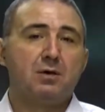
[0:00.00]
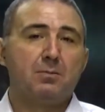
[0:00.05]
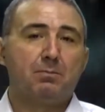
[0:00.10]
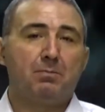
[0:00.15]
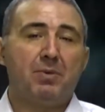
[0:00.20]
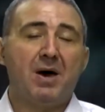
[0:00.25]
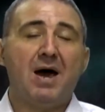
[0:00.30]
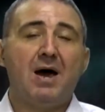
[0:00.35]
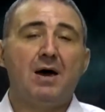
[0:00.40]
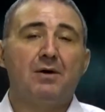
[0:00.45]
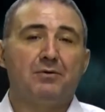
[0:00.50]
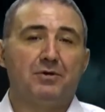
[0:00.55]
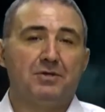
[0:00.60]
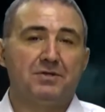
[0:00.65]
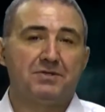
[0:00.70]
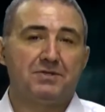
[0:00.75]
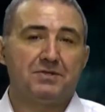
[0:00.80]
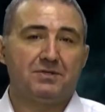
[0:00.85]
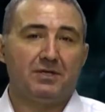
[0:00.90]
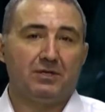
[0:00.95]

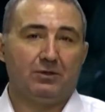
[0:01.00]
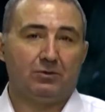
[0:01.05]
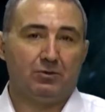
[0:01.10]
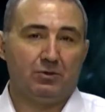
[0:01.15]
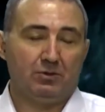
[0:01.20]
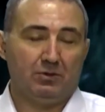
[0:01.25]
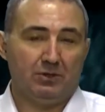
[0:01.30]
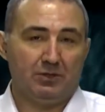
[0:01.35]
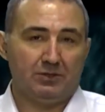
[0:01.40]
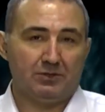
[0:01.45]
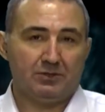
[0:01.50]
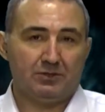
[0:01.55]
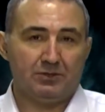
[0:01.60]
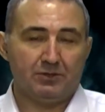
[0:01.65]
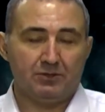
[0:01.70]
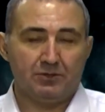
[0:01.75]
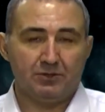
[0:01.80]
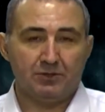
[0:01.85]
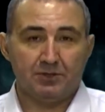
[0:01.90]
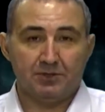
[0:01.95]
Paris, they call it.
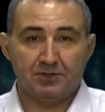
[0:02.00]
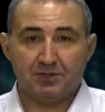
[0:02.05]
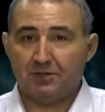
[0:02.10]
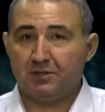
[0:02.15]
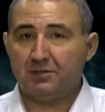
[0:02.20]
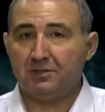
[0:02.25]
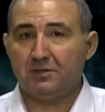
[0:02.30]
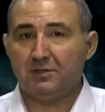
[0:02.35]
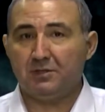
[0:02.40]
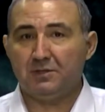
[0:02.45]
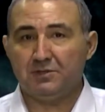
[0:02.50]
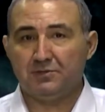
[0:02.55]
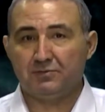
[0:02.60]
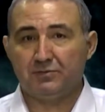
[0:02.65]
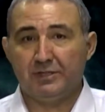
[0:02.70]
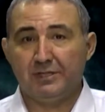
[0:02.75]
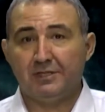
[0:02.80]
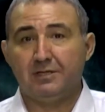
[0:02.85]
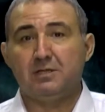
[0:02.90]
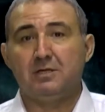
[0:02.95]
The city is
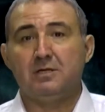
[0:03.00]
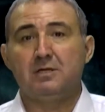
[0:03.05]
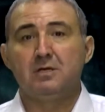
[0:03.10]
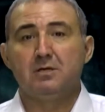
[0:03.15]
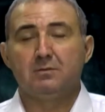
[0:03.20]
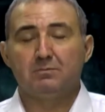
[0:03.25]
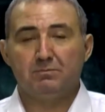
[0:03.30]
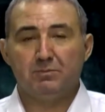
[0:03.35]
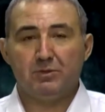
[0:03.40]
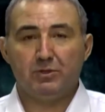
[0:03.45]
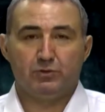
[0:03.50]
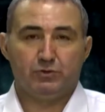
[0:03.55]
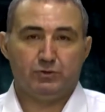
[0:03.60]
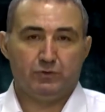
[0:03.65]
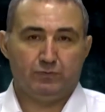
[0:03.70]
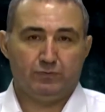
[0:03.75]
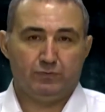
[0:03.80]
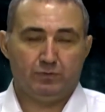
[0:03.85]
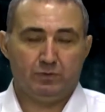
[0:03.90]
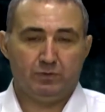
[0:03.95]
really
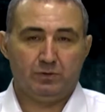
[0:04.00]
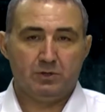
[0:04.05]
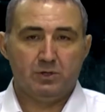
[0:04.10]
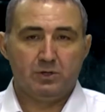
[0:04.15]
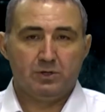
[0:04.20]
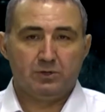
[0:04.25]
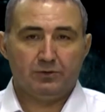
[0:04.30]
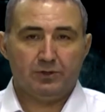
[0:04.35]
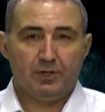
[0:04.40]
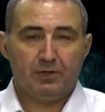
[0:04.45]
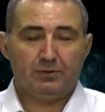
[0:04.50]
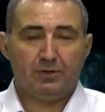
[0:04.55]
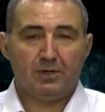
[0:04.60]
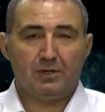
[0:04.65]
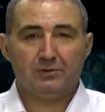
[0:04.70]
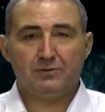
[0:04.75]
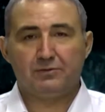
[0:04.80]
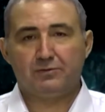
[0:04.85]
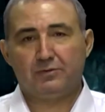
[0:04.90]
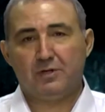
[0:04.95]
beautiful. There are
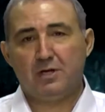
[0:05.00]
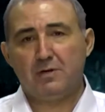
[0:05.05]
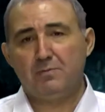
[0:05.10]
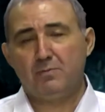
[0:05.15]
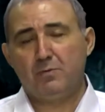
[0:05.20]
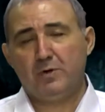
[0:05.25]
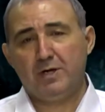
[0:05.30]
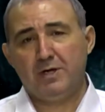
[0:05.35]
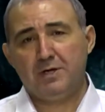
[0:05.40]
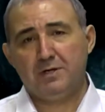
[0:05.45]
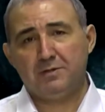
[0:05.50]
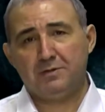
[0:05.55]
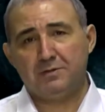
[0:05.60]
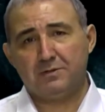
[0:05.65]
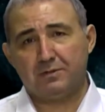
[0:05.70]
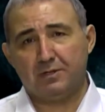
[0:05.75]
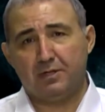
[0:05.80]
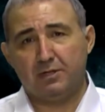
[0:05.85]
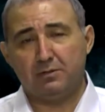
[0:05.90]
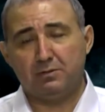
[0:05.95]

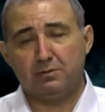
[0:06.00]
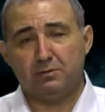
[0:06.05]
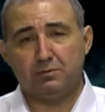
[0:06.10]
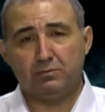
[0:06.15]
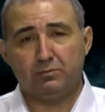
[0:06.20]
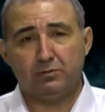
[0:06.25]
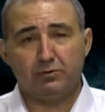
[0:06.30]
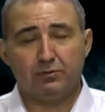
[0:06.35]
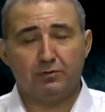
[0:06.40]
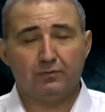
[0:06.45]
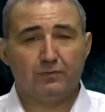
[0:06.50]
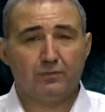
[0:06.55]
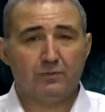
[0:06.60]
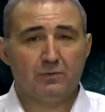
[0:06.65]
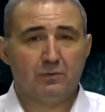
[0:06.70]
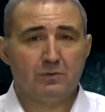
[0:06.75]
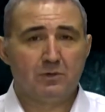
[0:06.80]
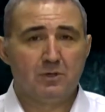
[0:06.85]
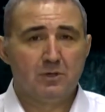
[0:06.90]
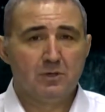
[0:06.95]
tramways and a
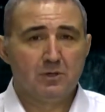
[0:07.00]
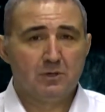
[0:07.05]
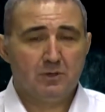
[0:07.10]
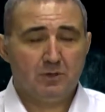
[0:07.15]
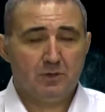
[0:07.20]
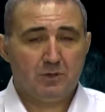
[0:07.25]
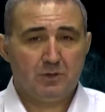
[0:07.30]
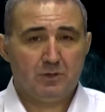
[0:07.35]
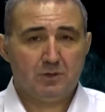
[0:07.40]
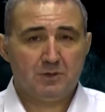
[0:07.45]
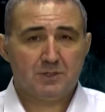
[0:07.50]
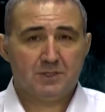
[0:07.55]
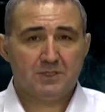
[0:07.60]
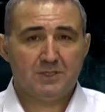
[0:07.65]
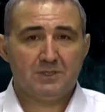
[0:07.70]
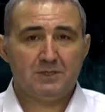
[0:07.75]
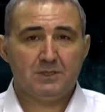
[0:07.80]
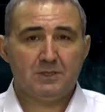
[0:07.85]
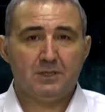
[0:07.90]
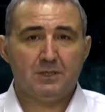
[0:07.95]
wonderful
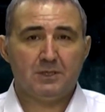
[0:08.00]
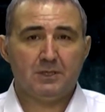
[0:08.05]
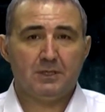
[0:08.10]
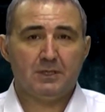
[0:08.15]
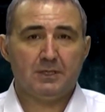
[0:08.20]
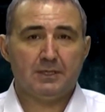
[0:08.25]
city